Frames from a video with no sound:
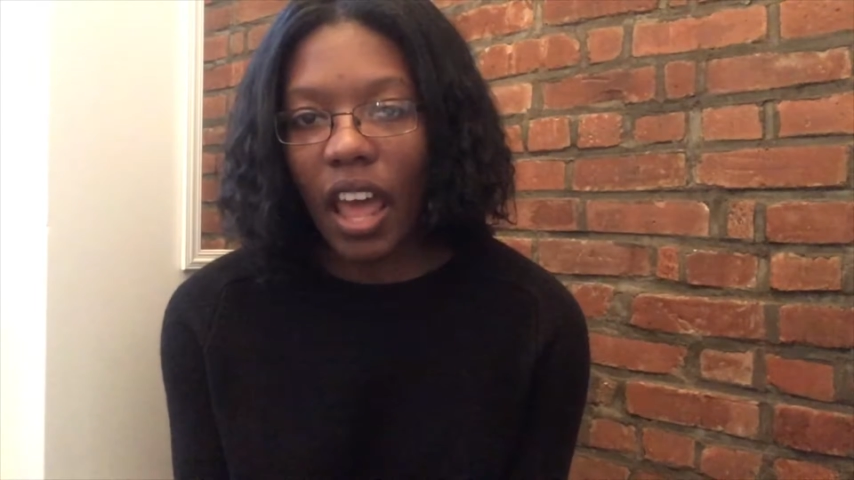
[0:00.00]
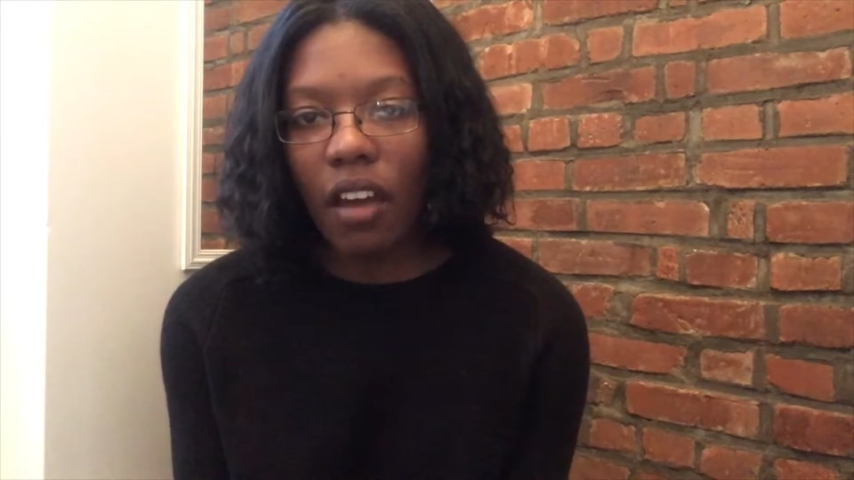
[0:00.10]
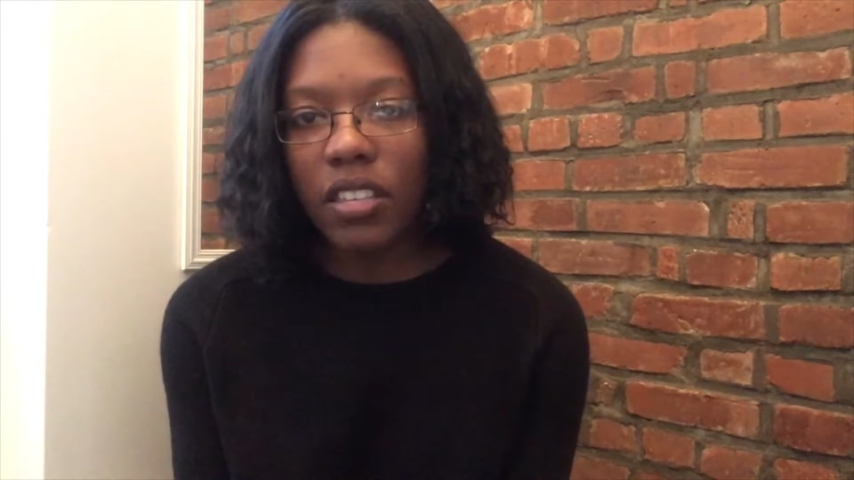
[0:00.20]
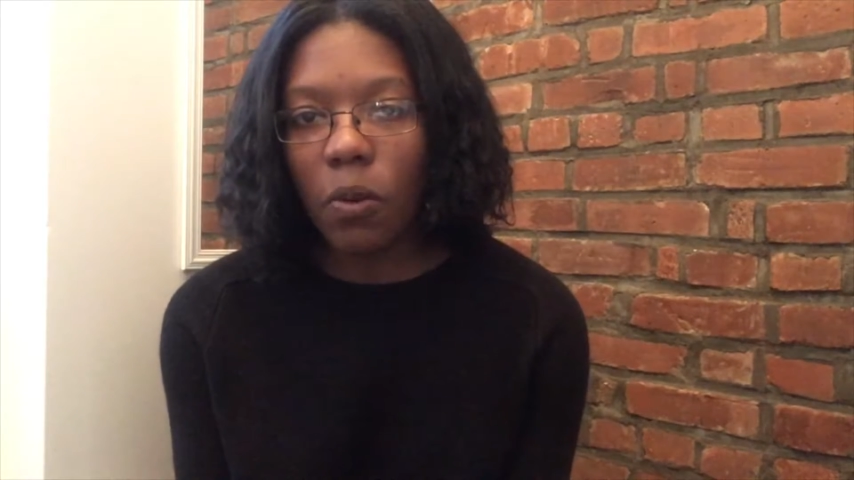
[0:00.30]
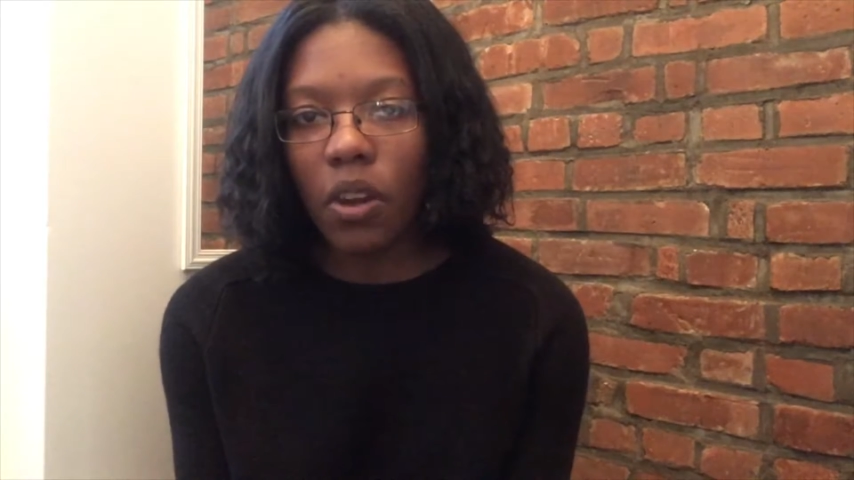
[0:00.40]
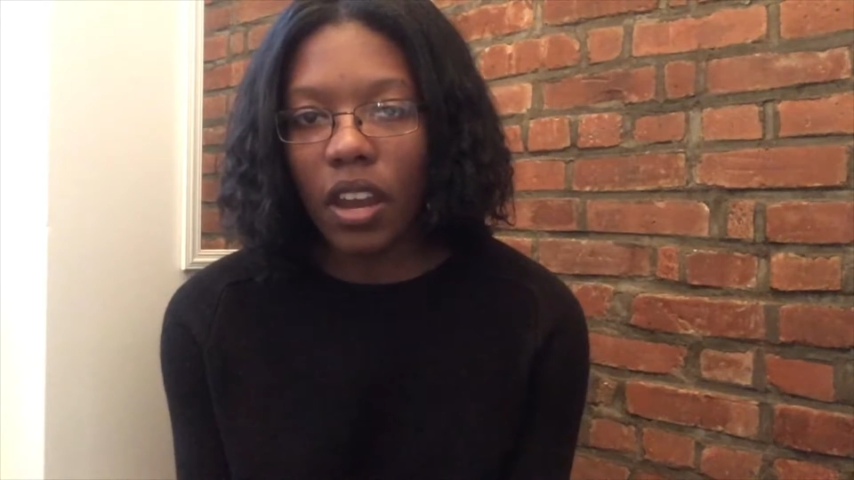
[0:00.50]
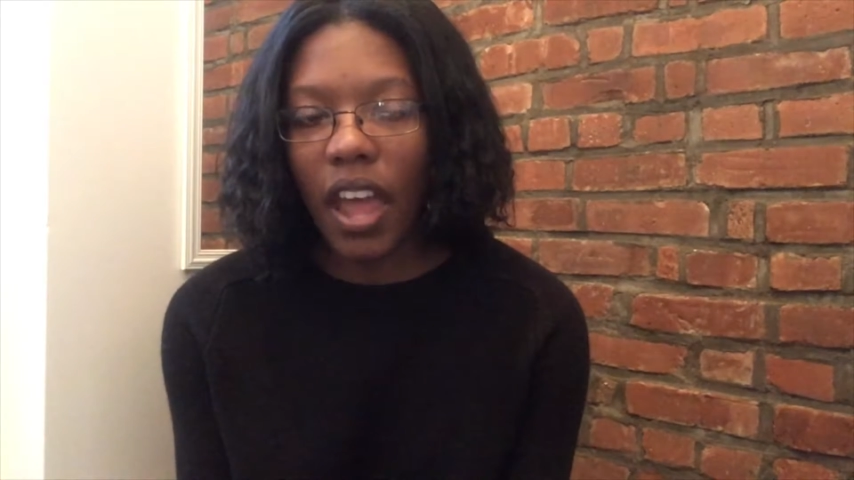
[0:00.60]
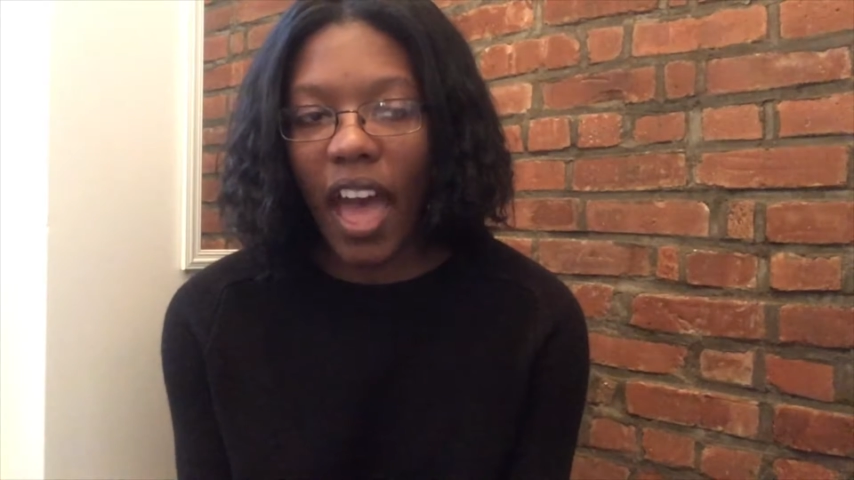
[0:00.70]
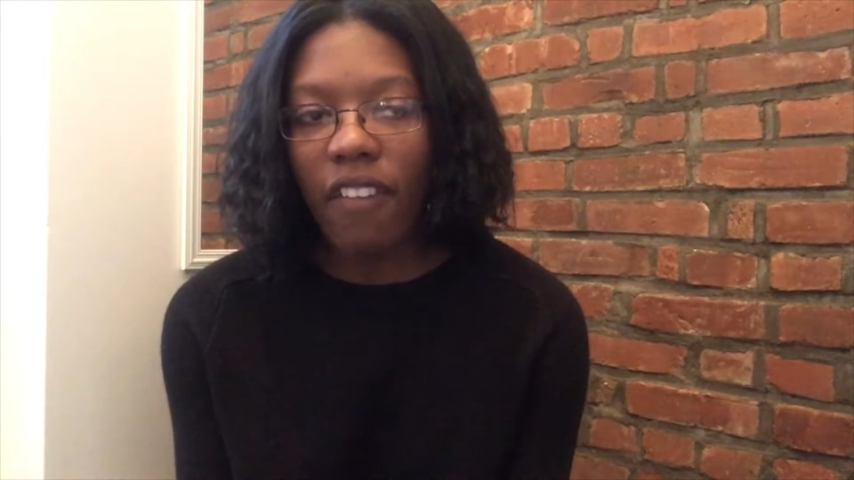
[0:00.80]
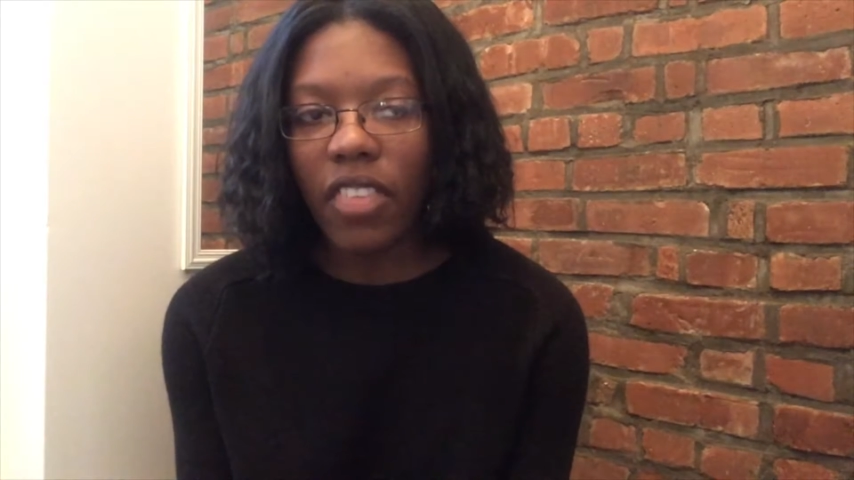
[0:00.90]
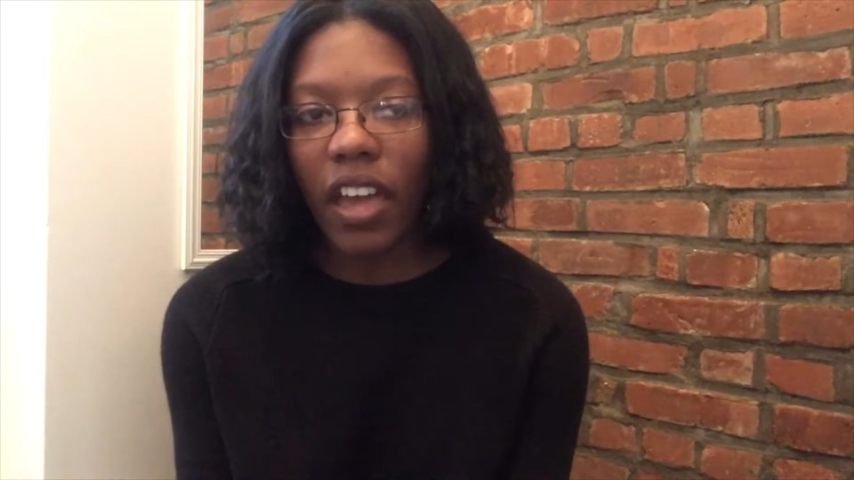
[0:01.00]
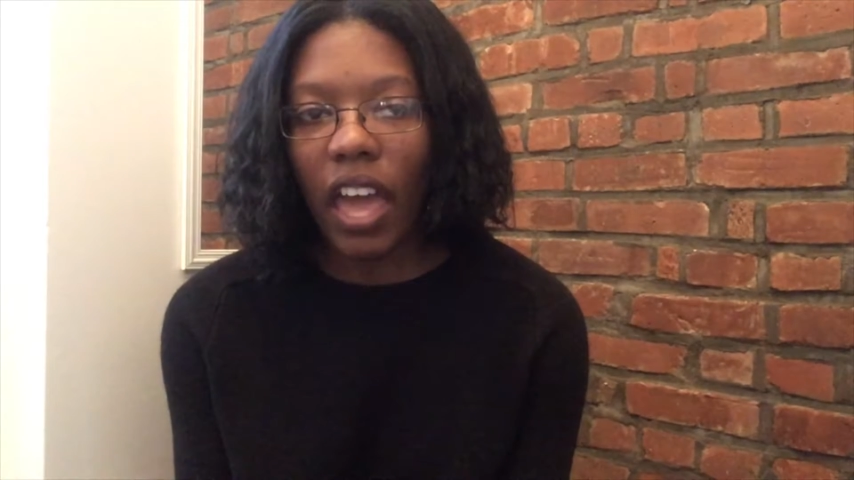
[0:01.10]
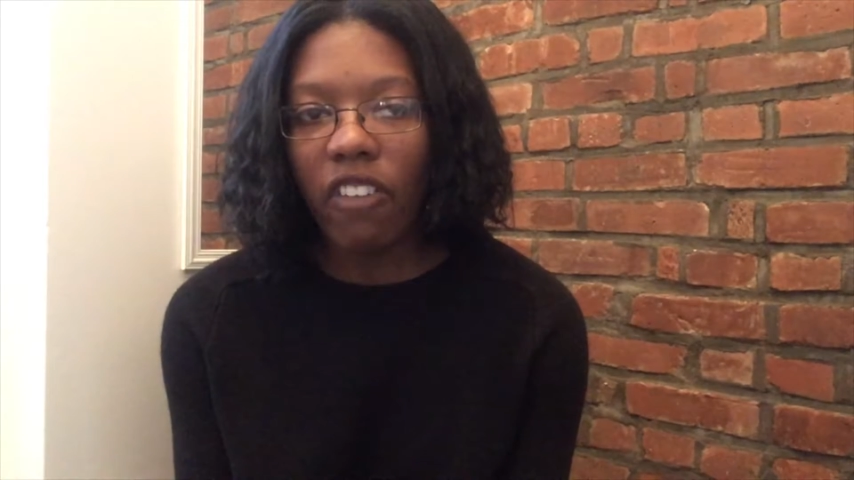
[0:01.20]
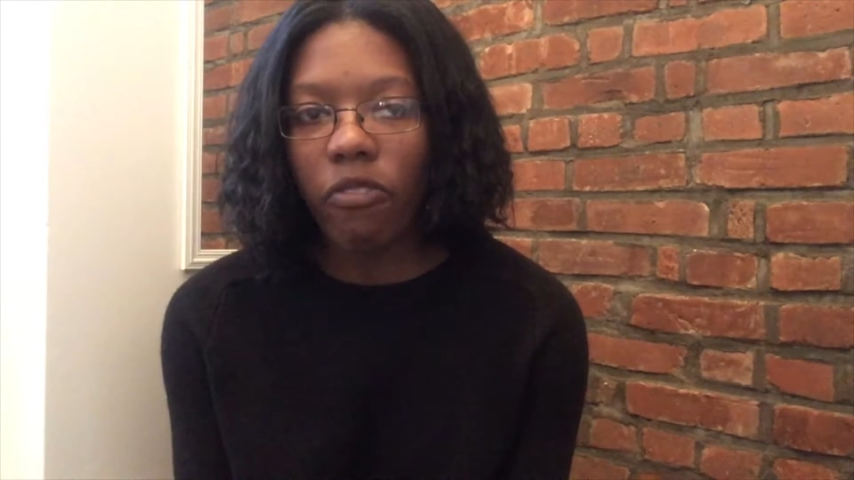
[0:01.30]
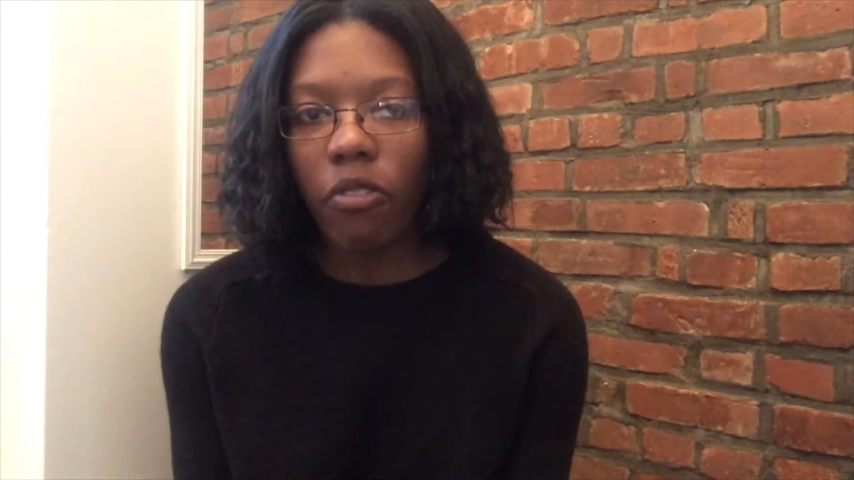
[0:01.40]
out because I wanted to have that
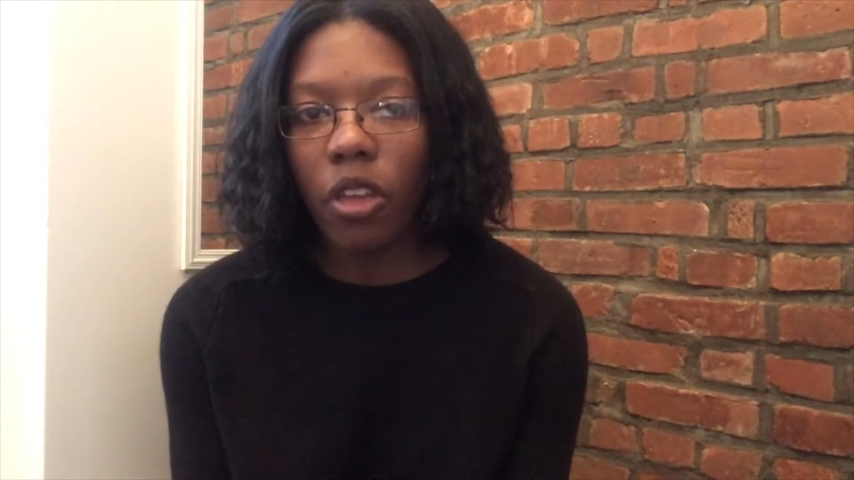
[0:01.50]
kind of